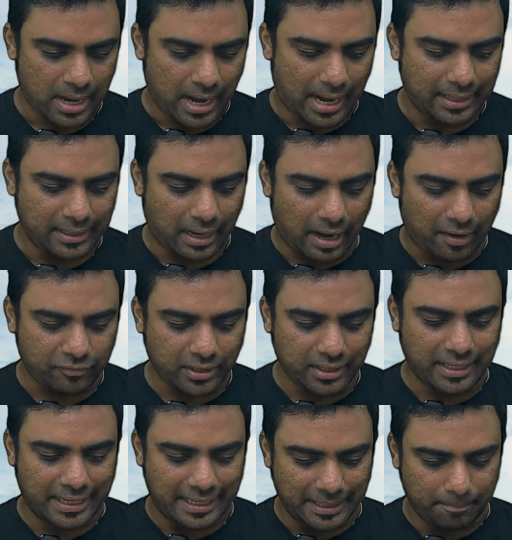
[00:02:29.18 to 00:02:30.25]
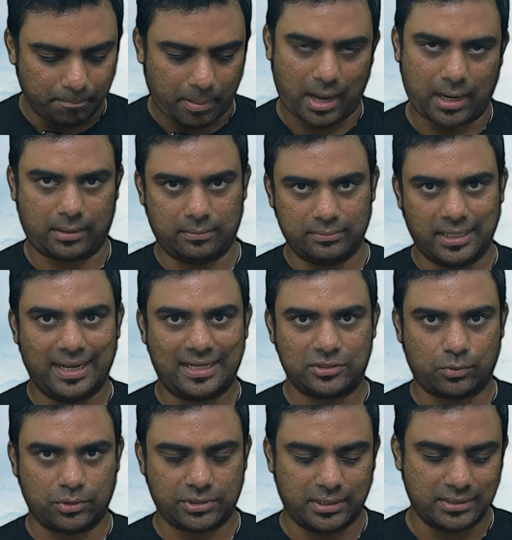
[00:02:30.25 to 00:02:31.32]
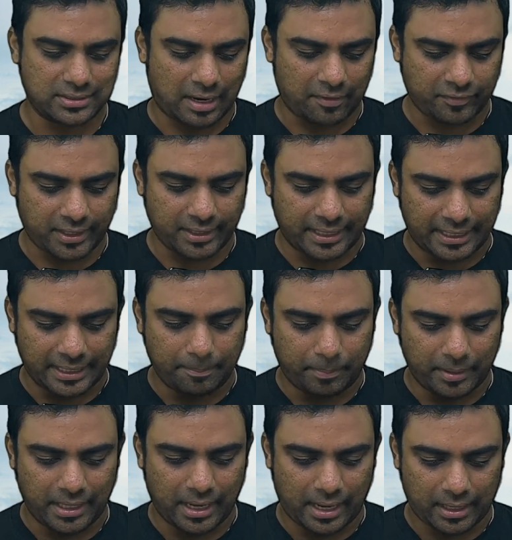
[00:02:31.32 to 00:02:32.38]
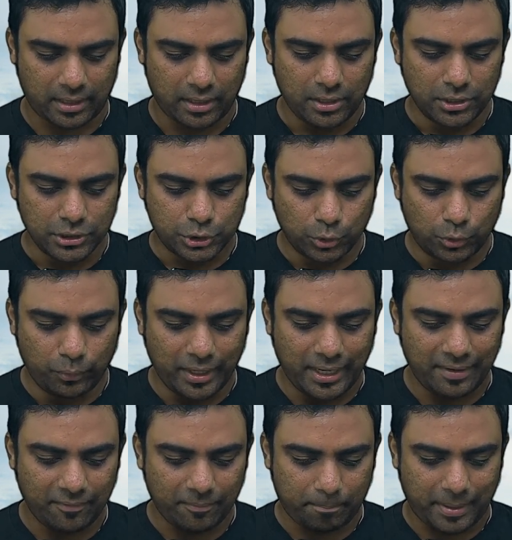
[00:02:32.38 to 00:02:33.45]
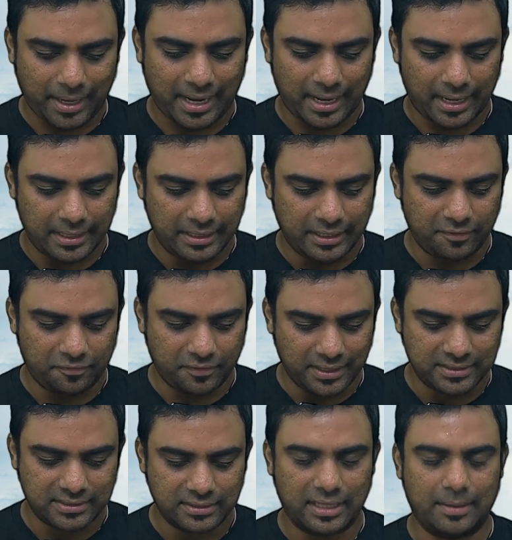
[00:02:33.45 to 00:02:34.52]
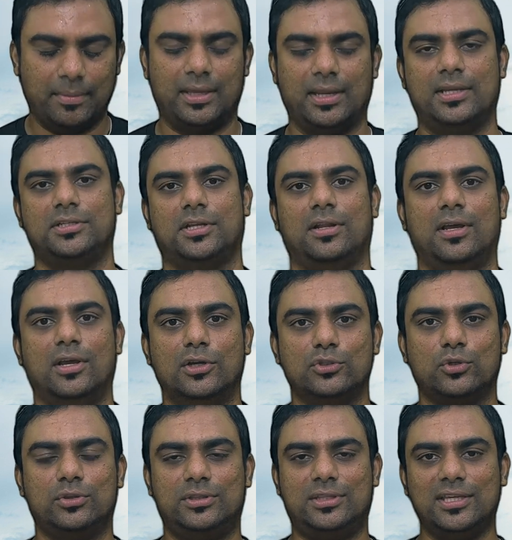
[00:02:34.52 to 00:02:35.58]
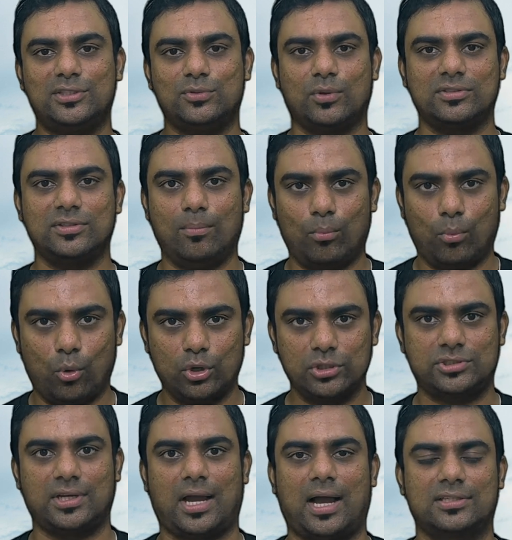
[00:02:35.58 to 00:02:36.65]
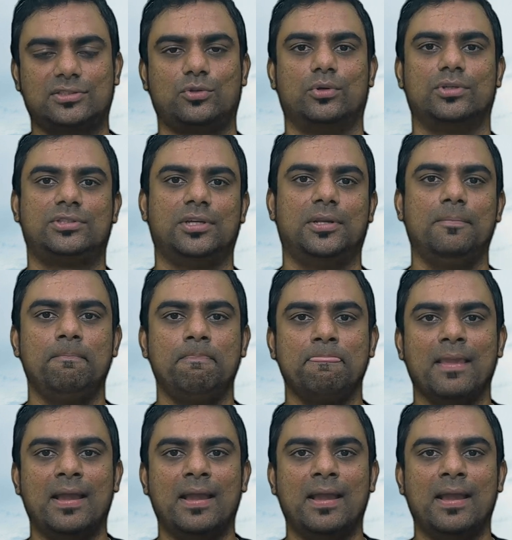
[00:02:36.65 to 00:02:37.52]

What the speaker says: And after getting PAR, the next question is, after getting PR, should we pay any fees in the immigration? So this was the most asked question.